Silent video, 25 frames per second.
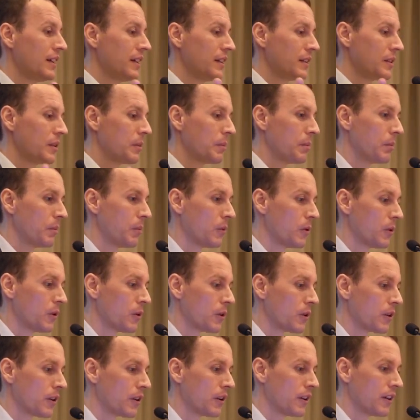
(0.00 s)
the
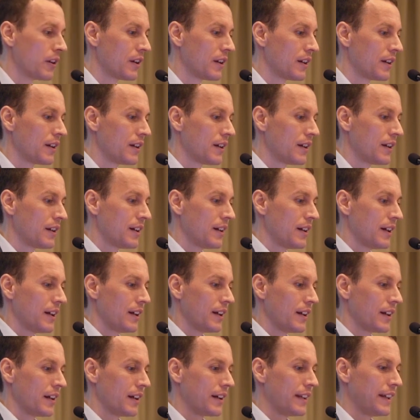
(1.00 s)
more
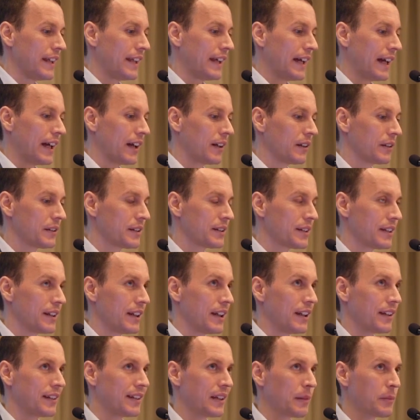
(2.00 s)
they held
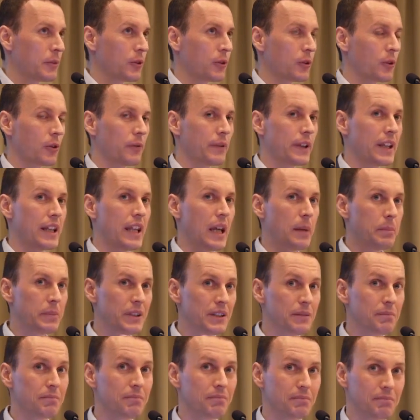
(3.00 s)
in some sort of a
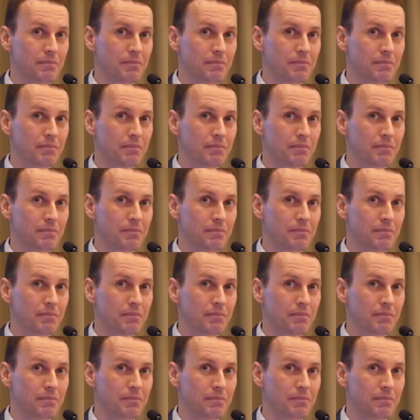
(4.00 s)
debt